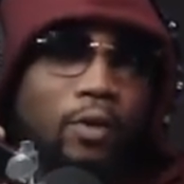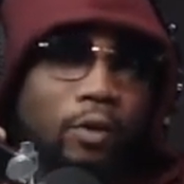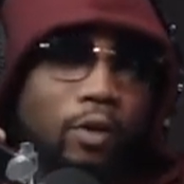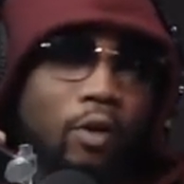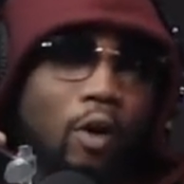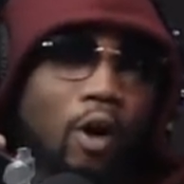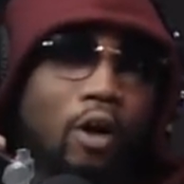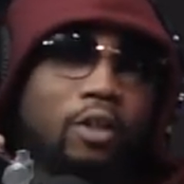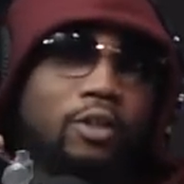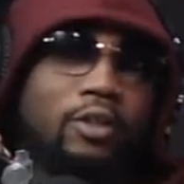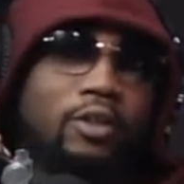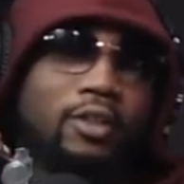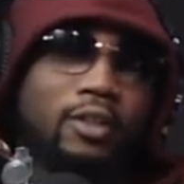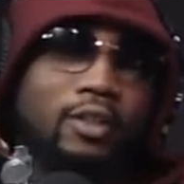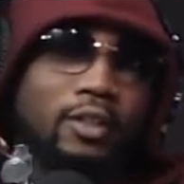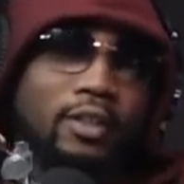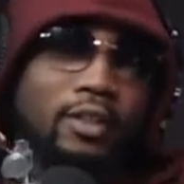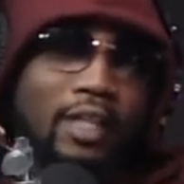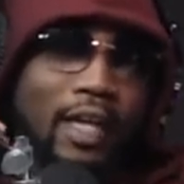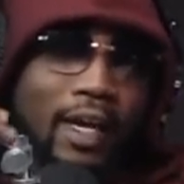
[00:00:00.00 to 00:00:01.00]
culture
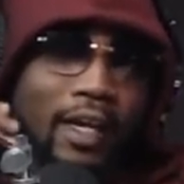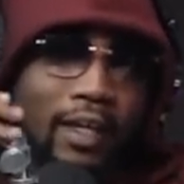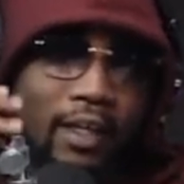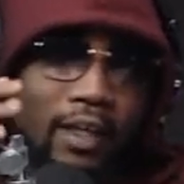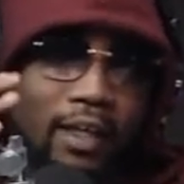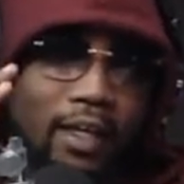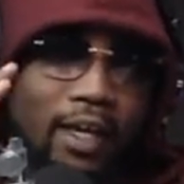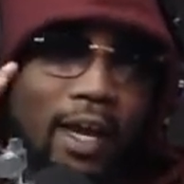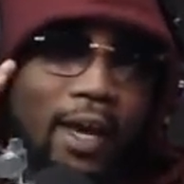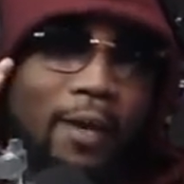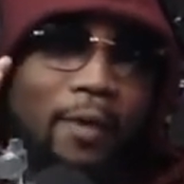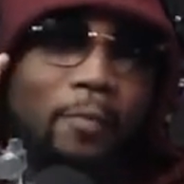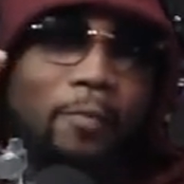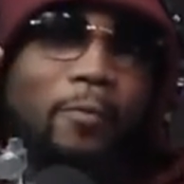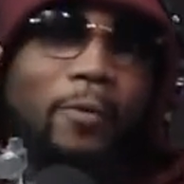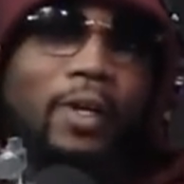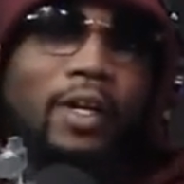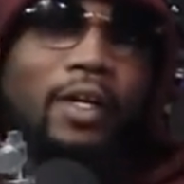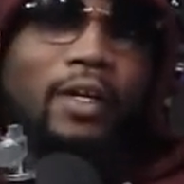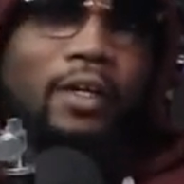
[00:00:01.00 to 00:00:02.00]
that came
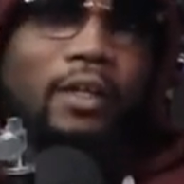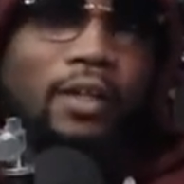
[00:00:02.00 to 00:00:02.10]
with it,